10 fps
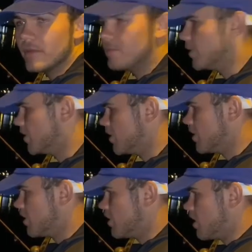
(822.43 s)
But
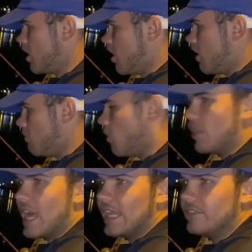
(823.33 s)
more
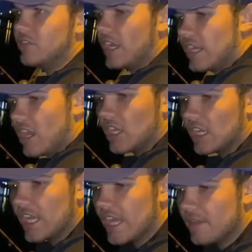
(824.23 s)
than anything, I can't
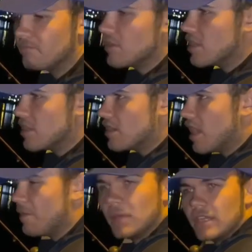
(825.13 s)
lie, I'm
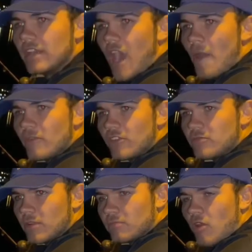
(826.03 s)
a big carp
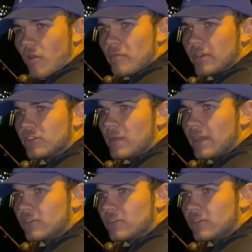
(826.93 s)
fisherman, a proper big specimen